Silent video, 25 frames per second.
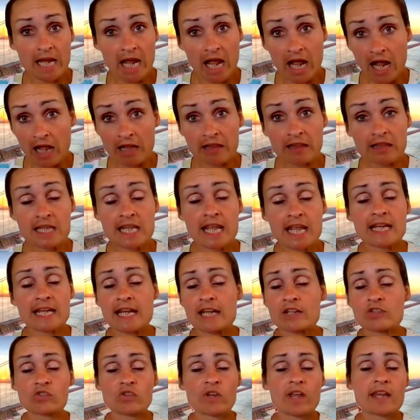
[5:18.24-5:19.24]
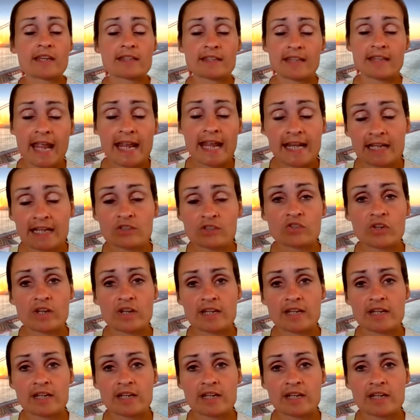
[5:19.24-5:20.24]
at the NHS and at
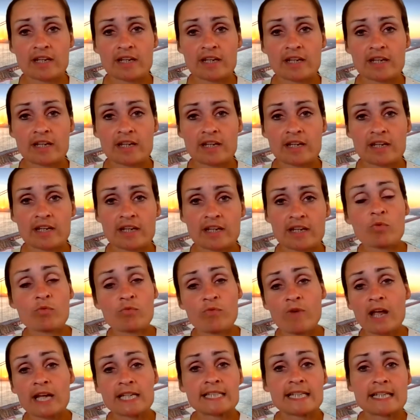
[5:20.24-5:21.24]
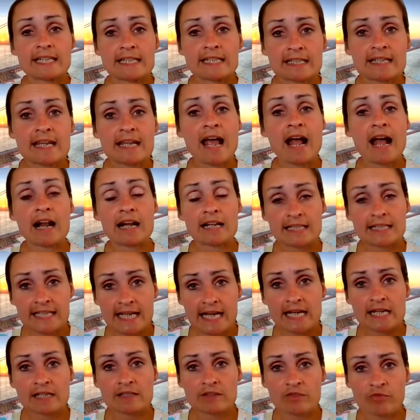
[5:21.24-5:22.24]
GenesisCare, we provided
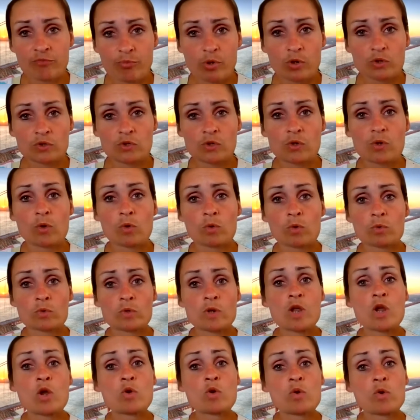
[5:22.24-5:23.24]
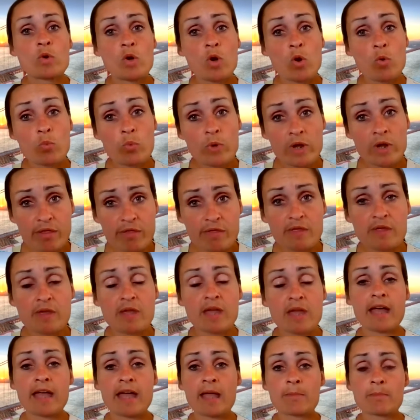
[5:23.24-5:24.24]
alternative protocol with
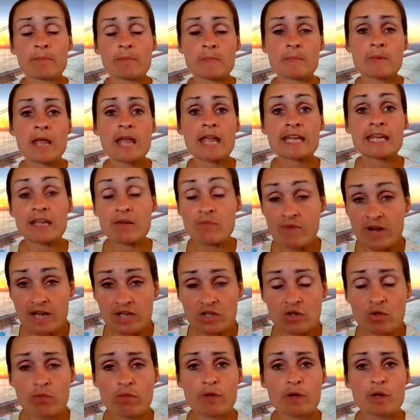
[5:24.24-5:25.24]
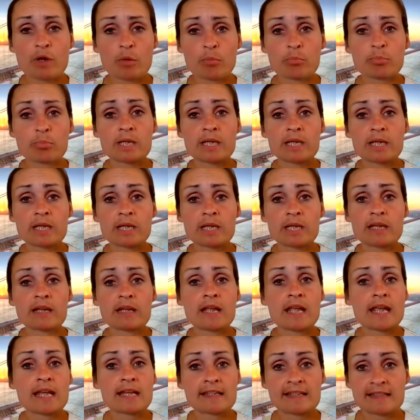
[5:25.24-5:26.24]

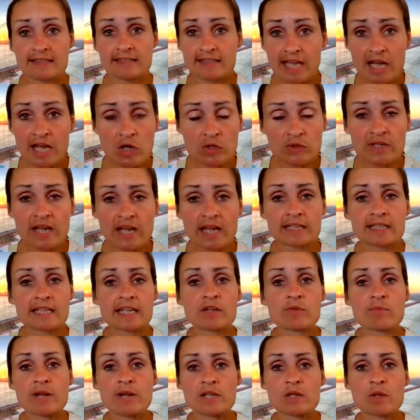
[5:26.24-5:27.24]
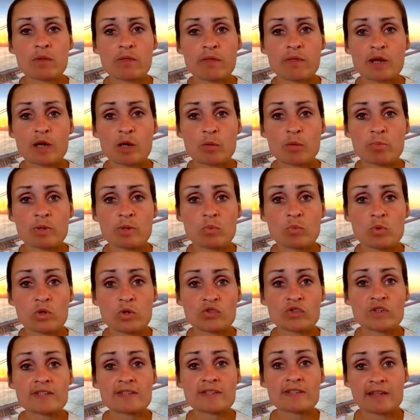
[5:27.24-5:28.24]
radiotherapy, stereotactic radiotherapy, which
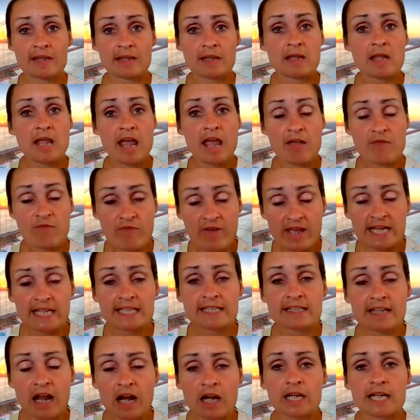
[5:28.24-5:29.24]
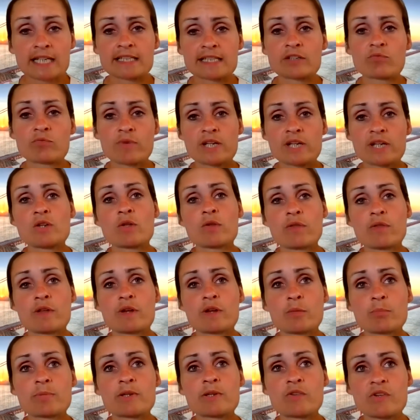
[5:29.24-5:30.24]
is a very targeted
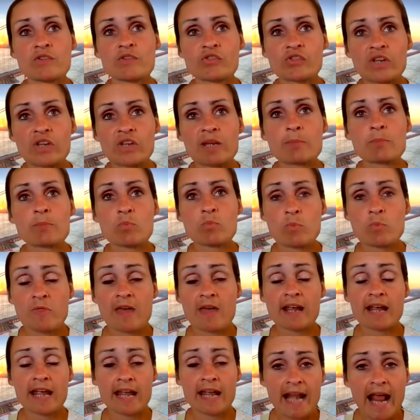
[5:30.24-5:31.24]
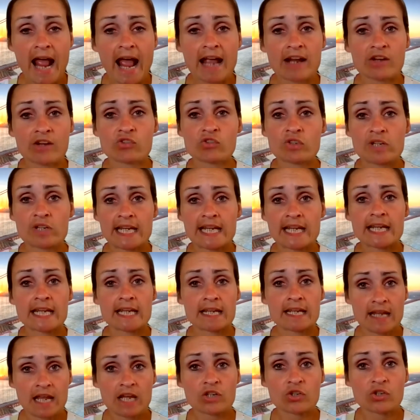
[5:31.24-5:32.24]
radiotherapy regime that can actually
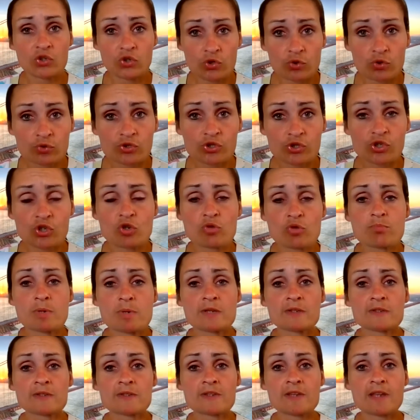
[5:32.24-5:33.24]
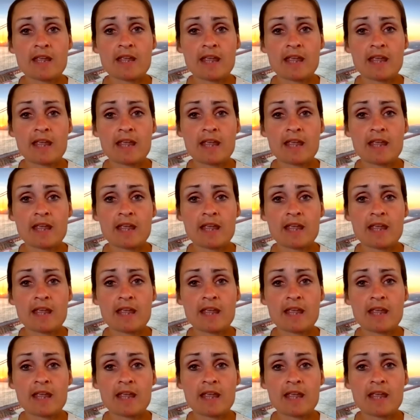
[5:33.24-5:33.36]
cure tumors